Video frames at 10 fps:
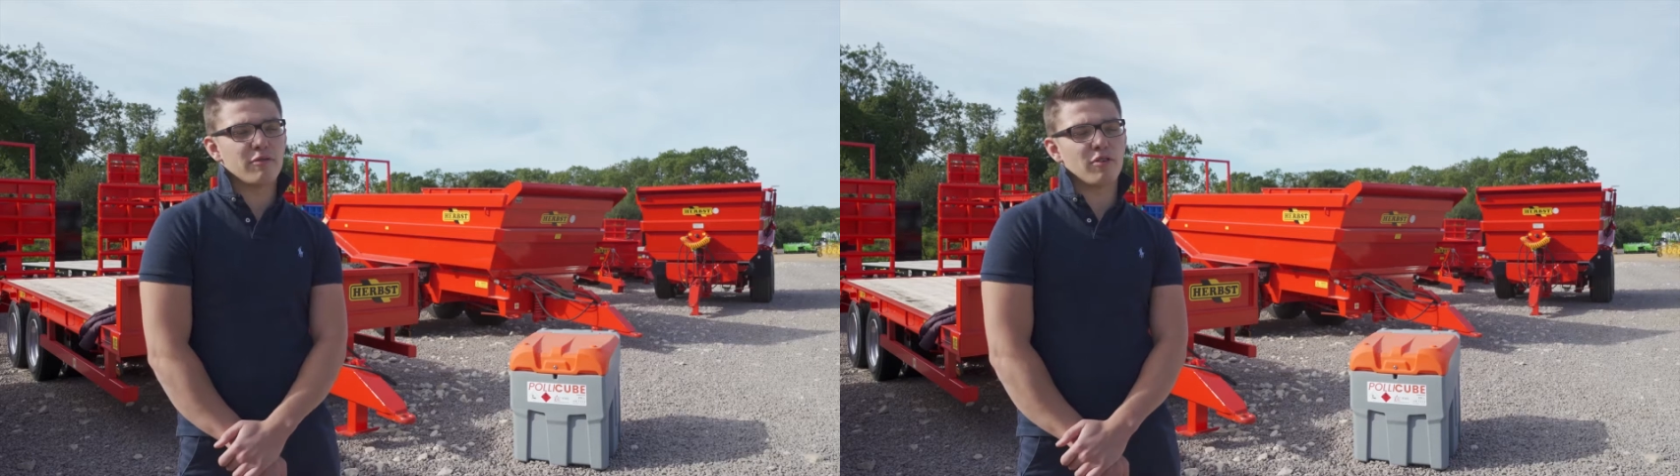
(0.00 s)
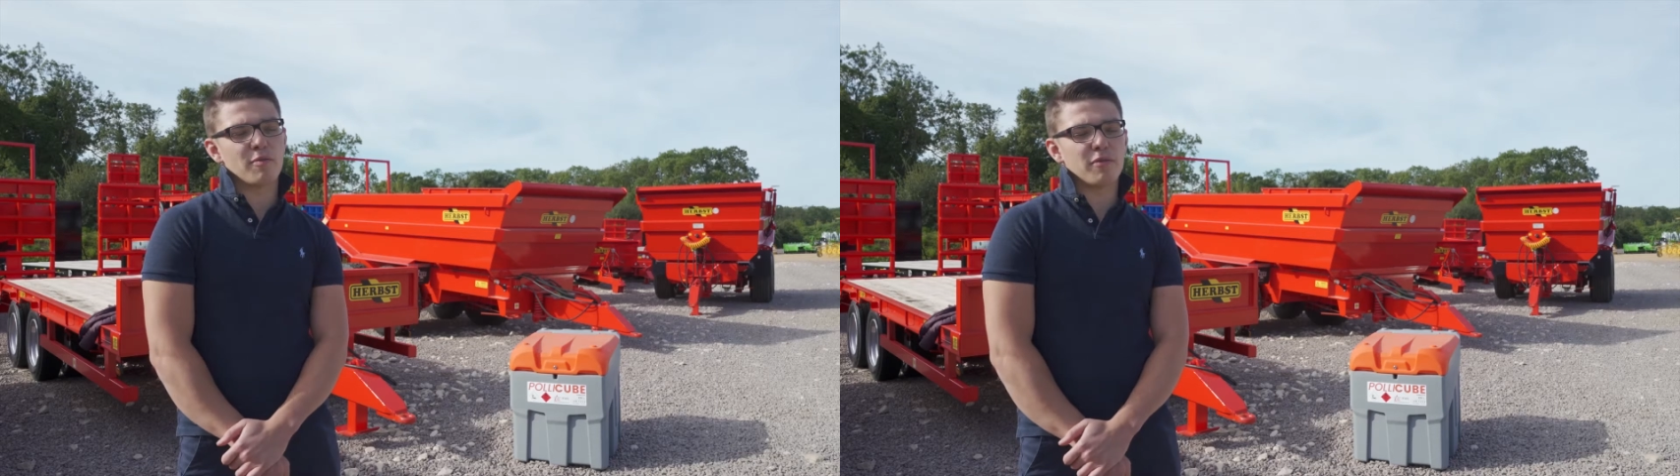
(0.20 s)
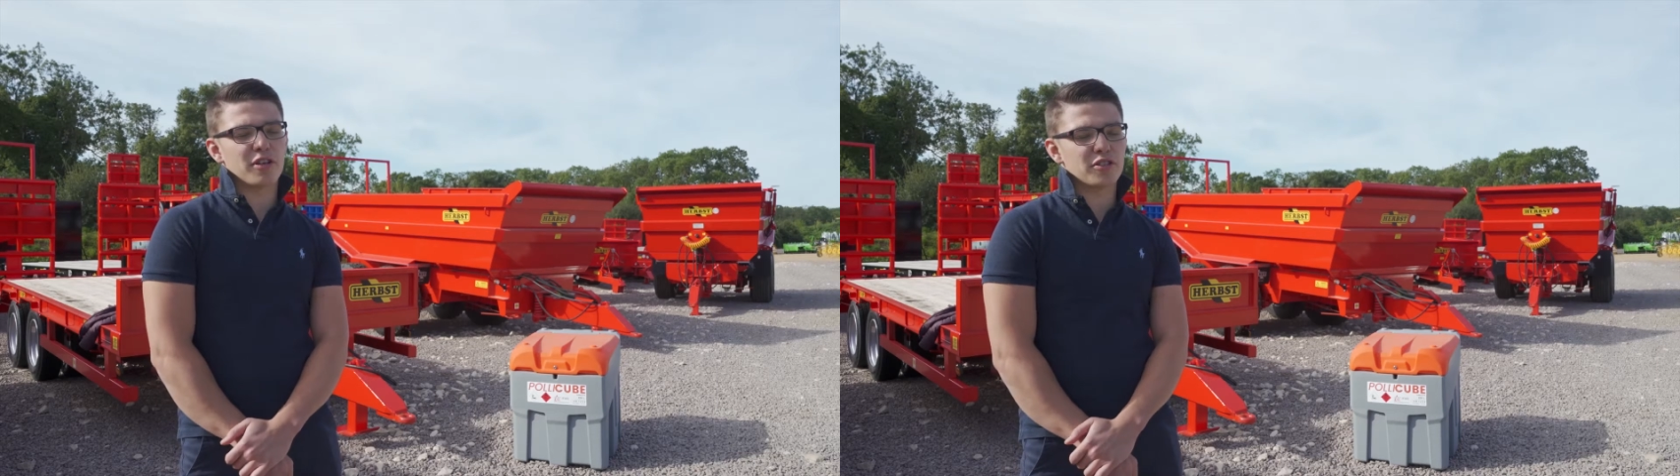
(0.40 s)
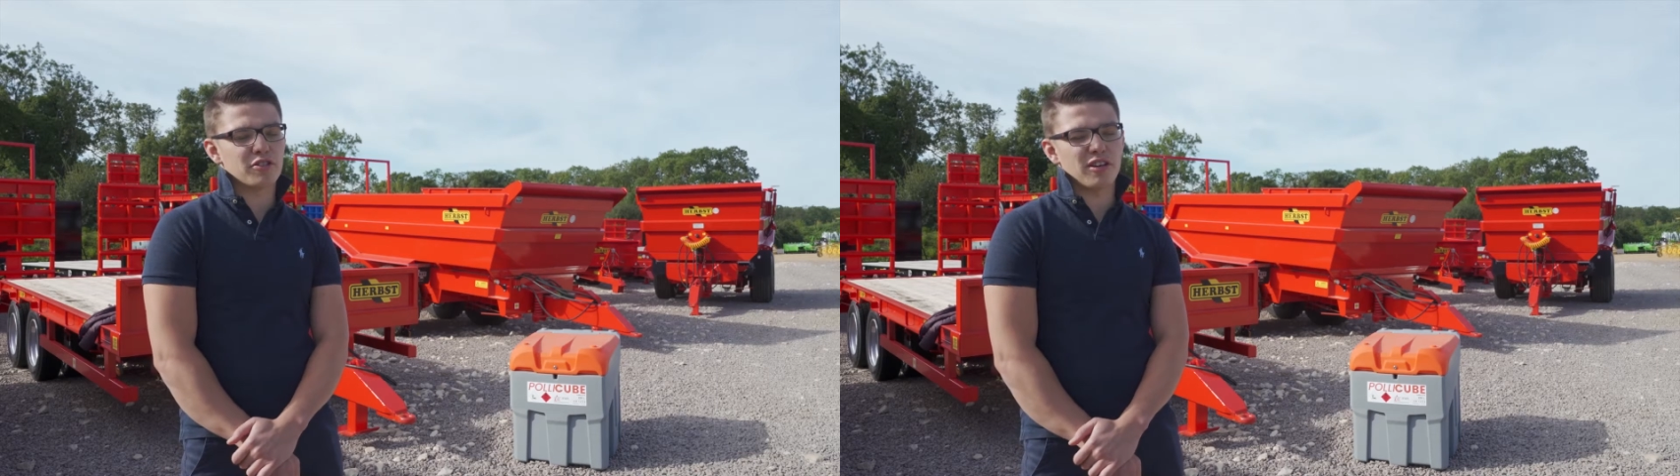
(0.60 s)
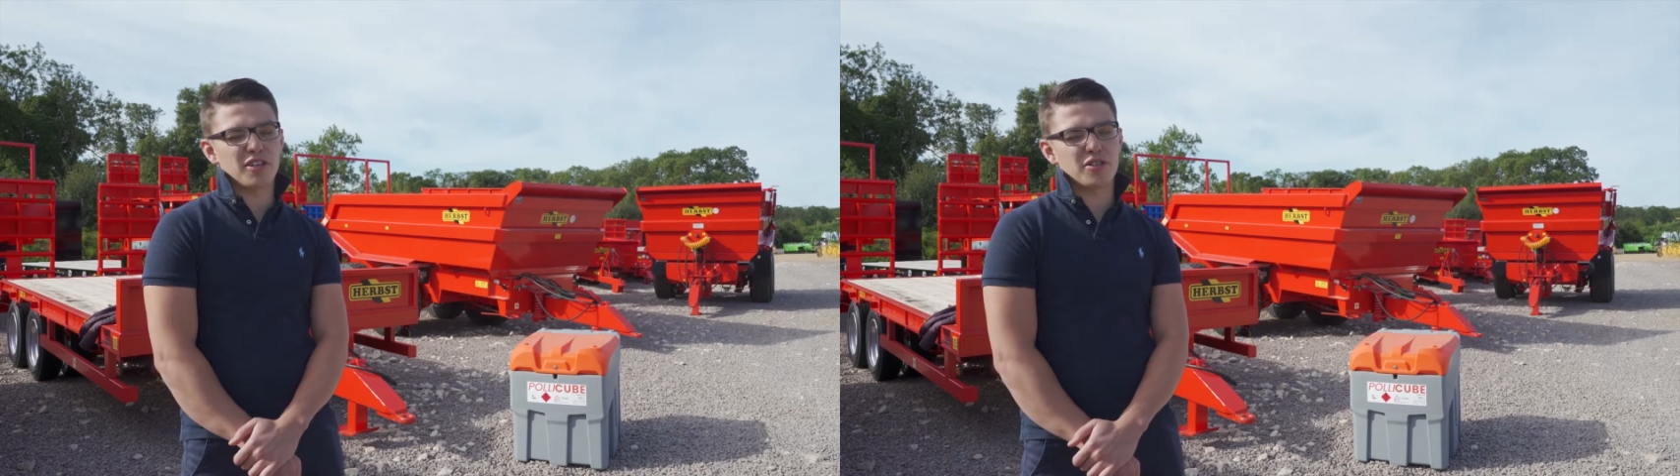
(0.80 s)
from
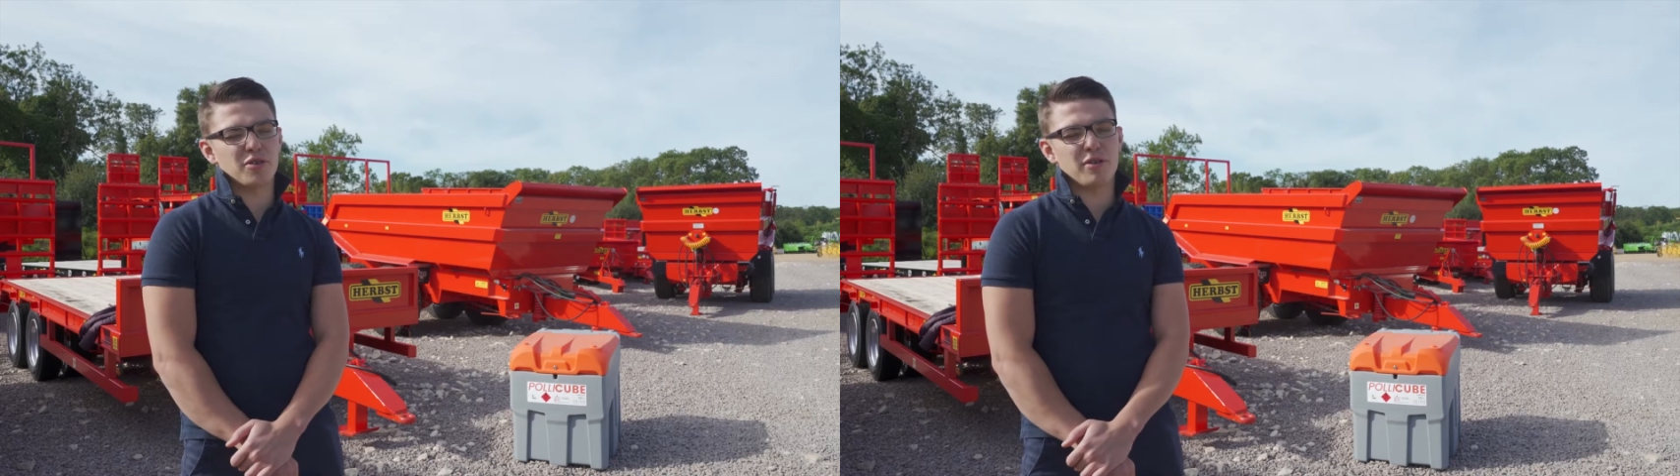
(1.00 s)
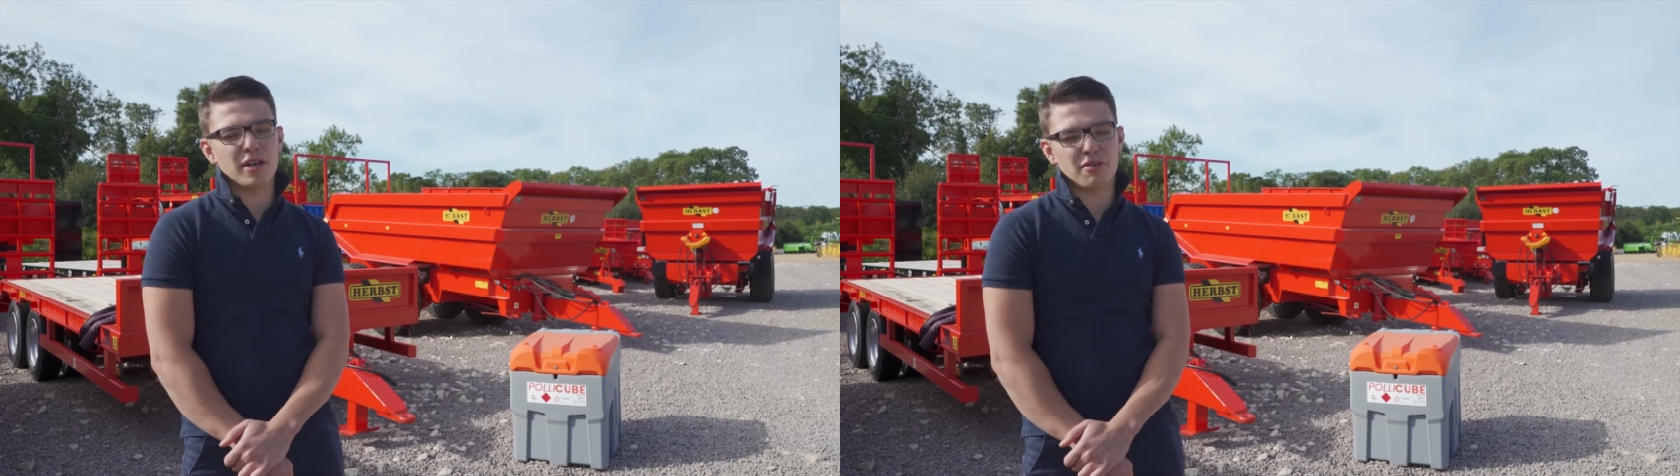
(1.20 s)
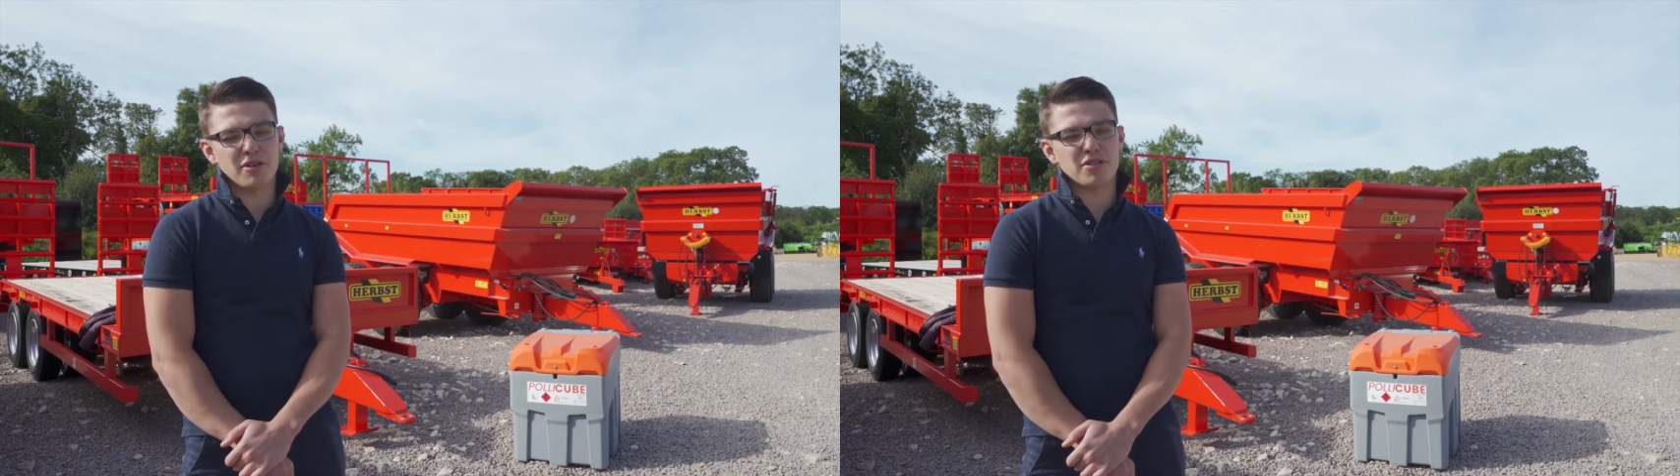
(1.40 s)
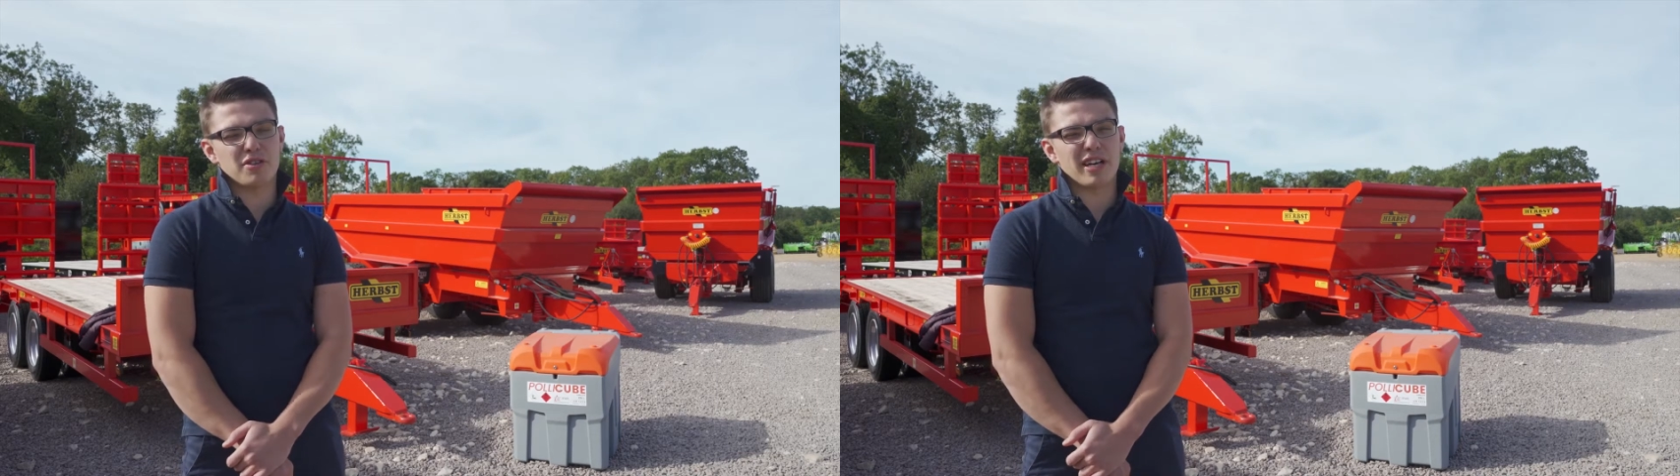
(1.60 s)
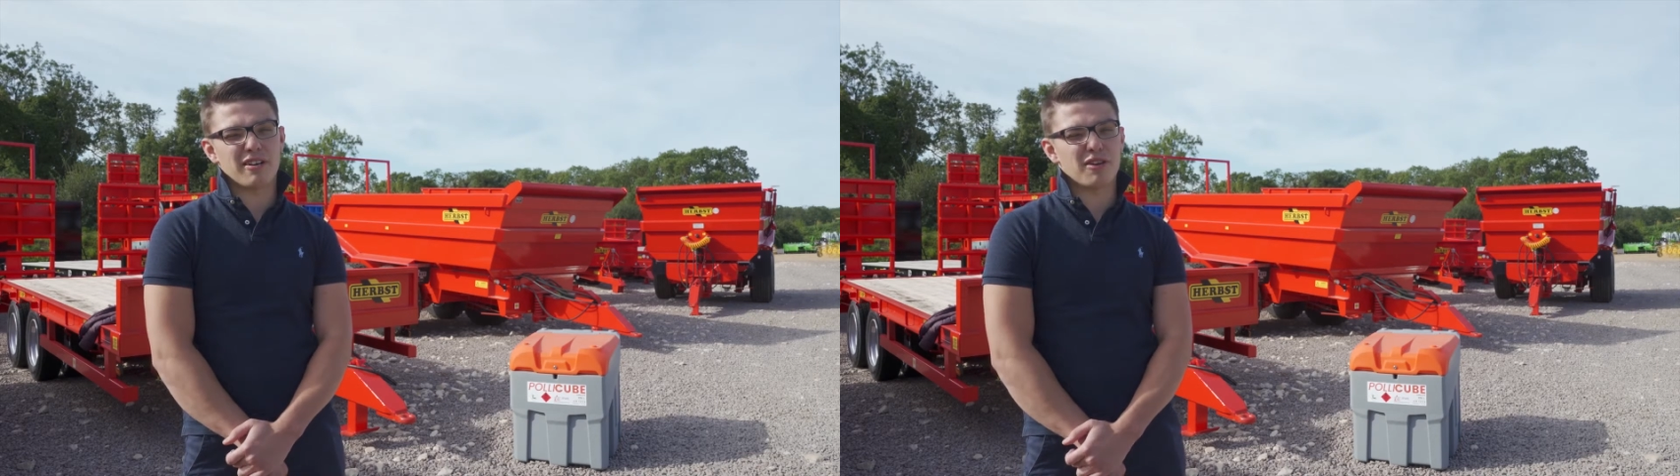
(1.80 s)
construction all the way through
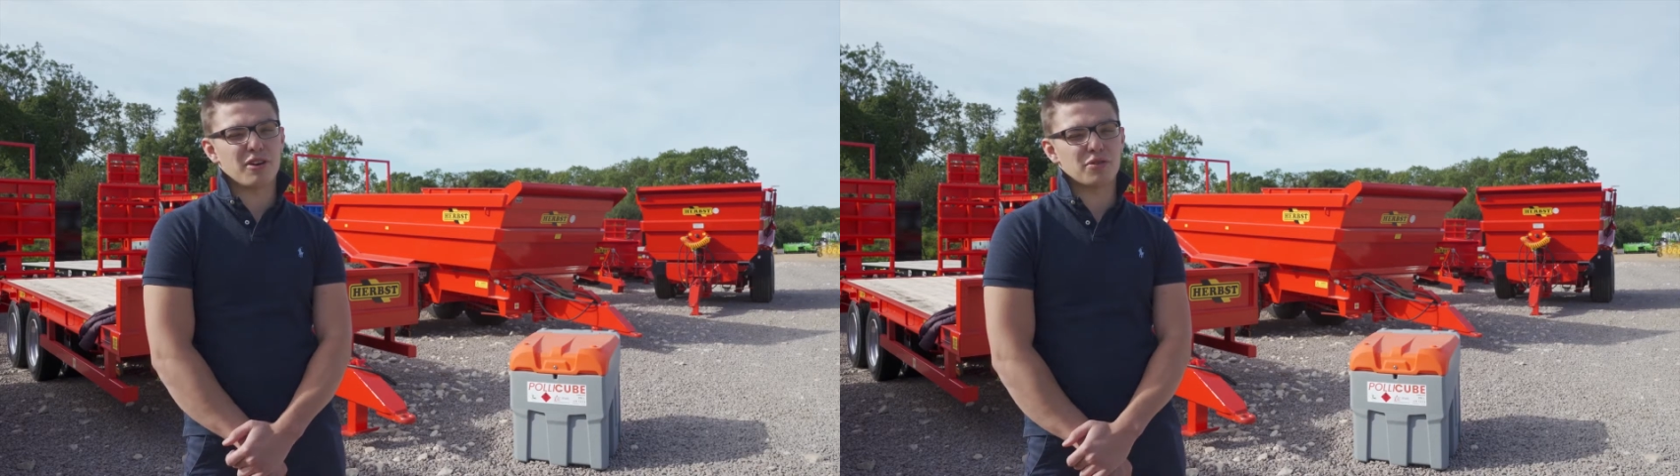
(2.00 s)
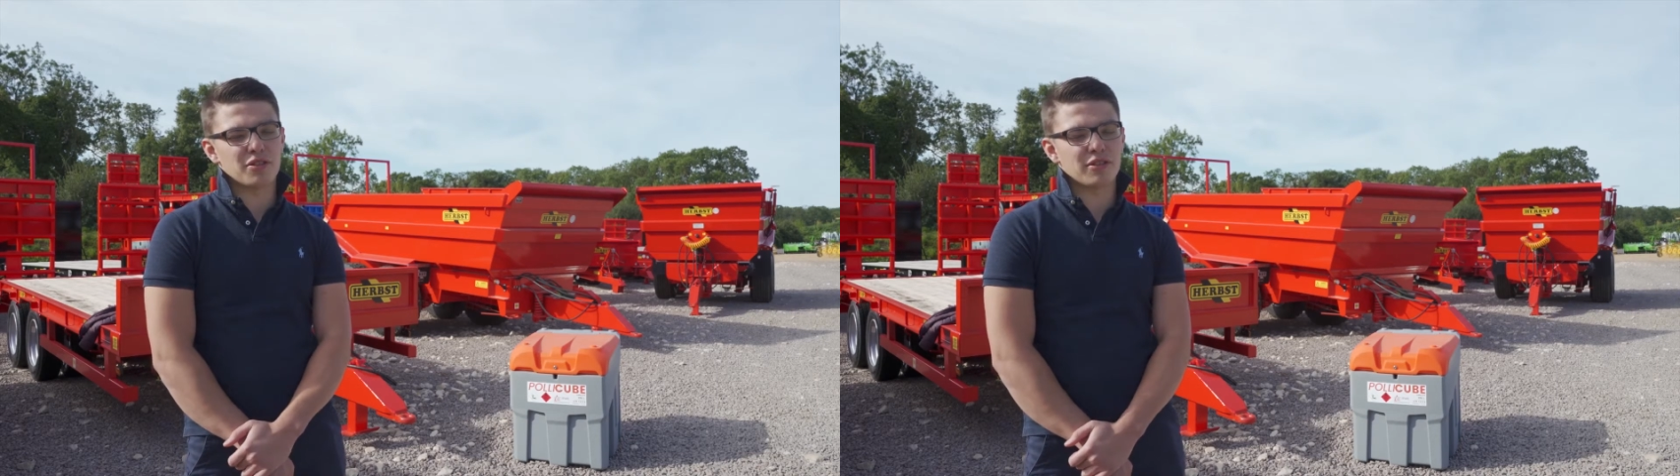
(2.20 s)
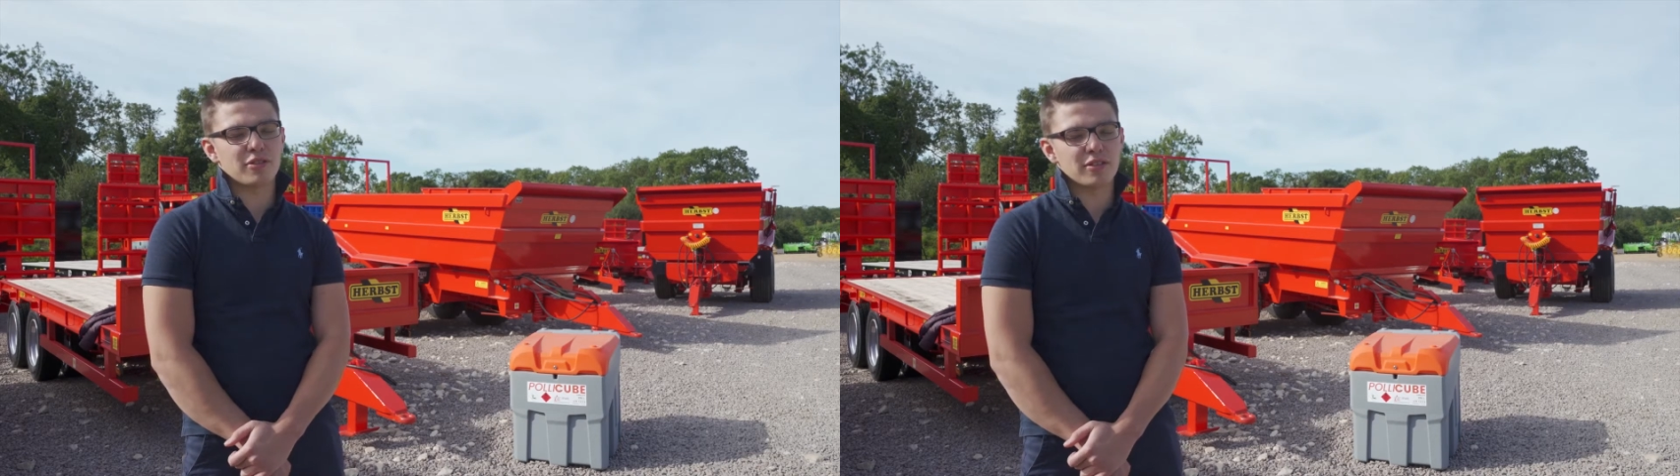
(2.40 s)
to agriculture.